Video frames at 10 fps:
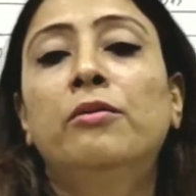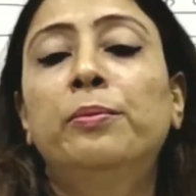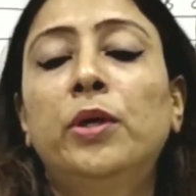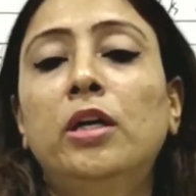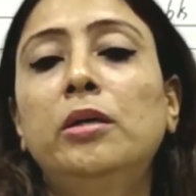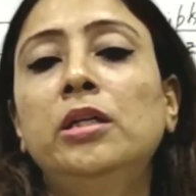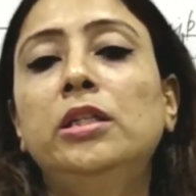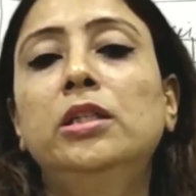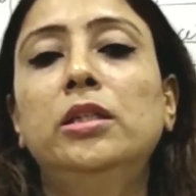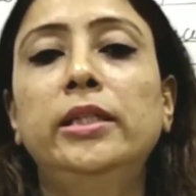per
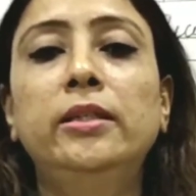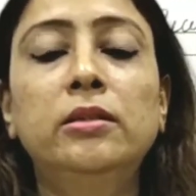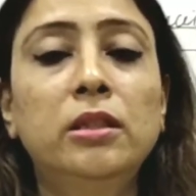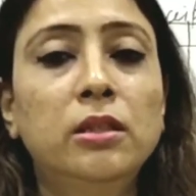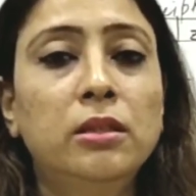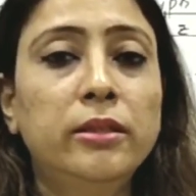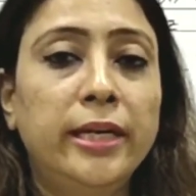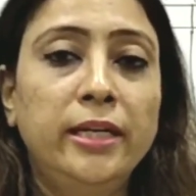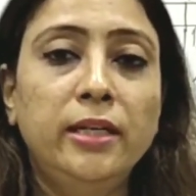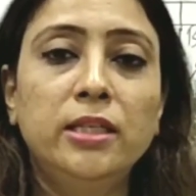year the
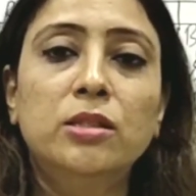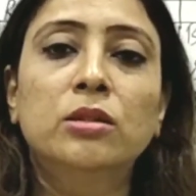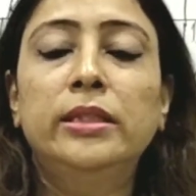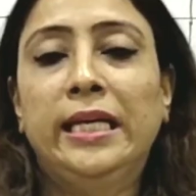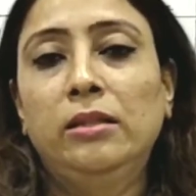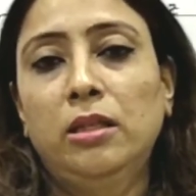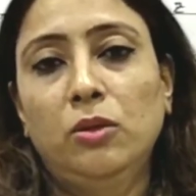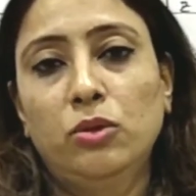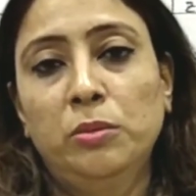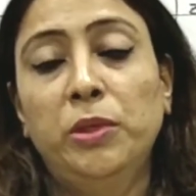rent is
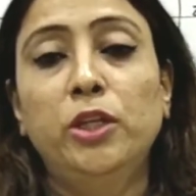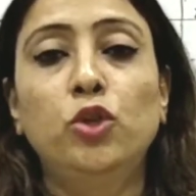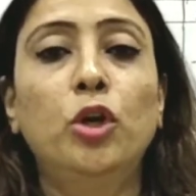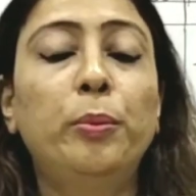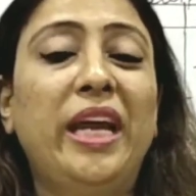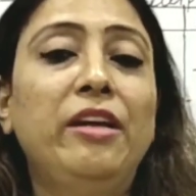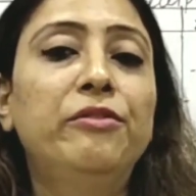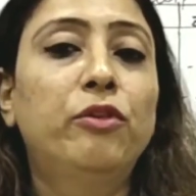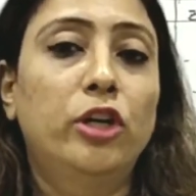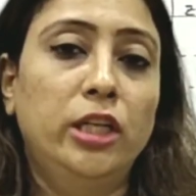10,000, but you are
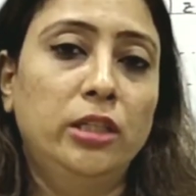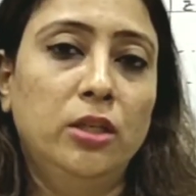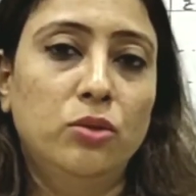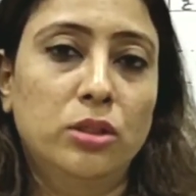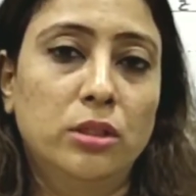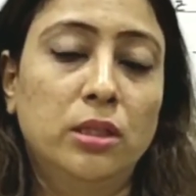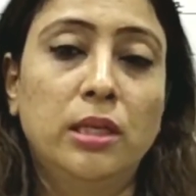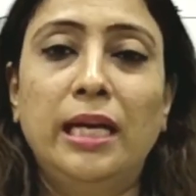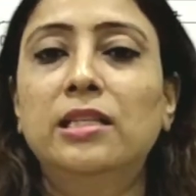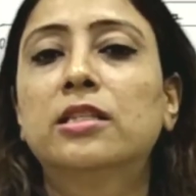paying
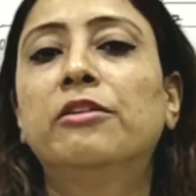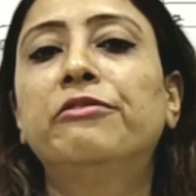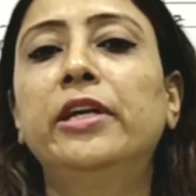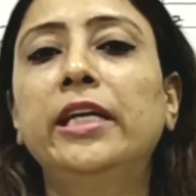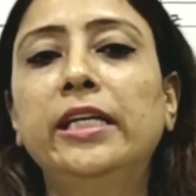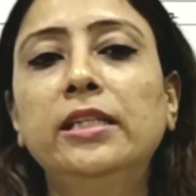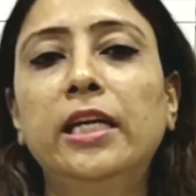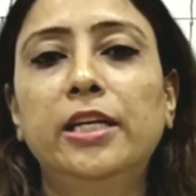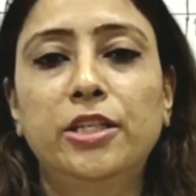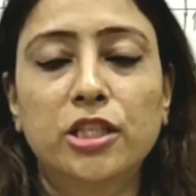40,000. And somewhere in
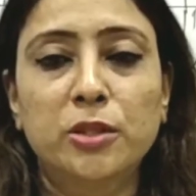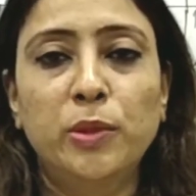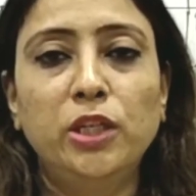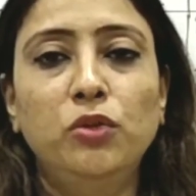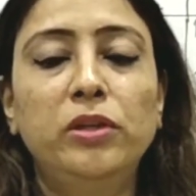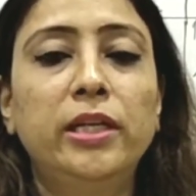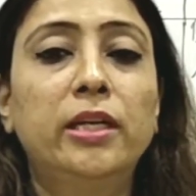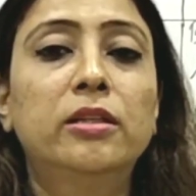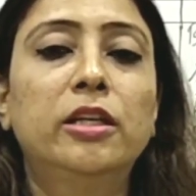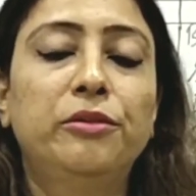the adjustment you will
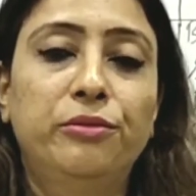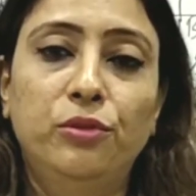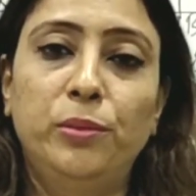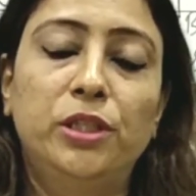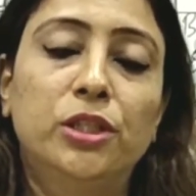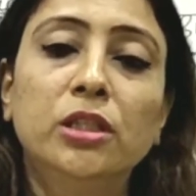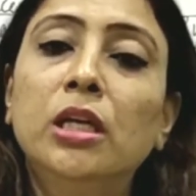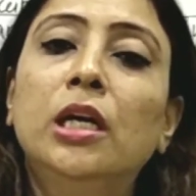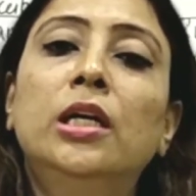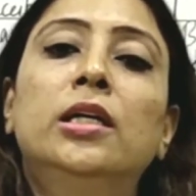get the information
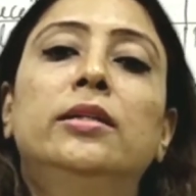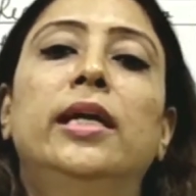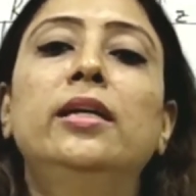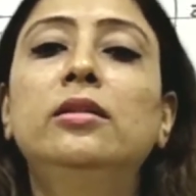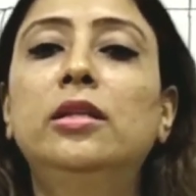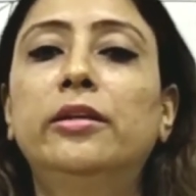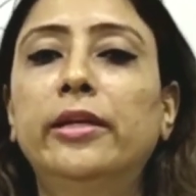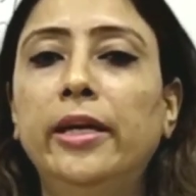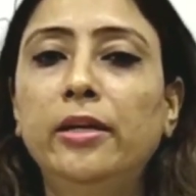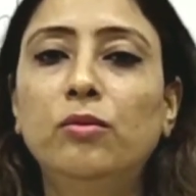that the
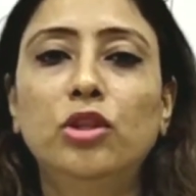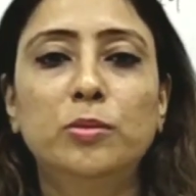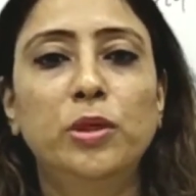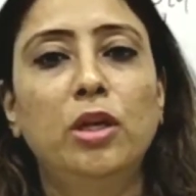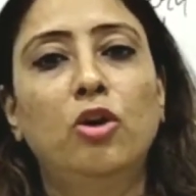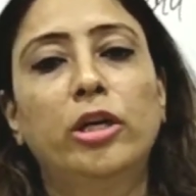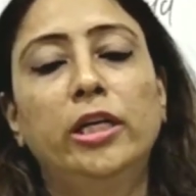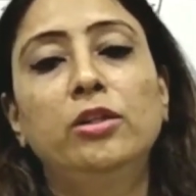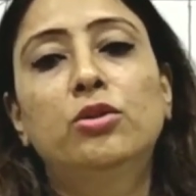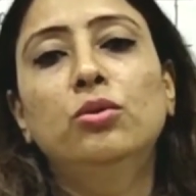rent was
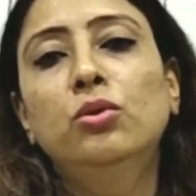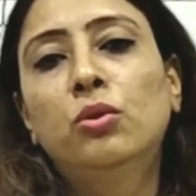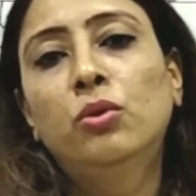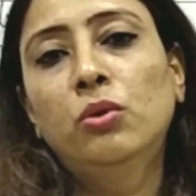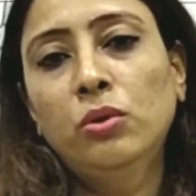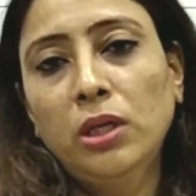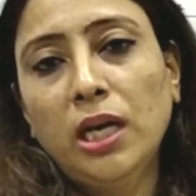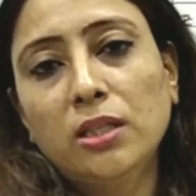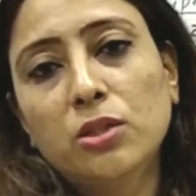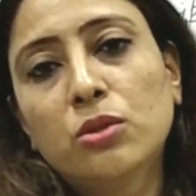belonging to
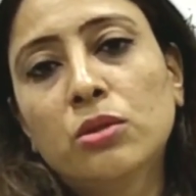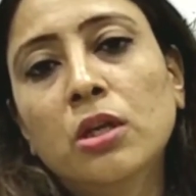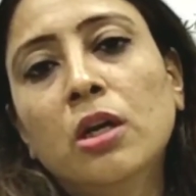last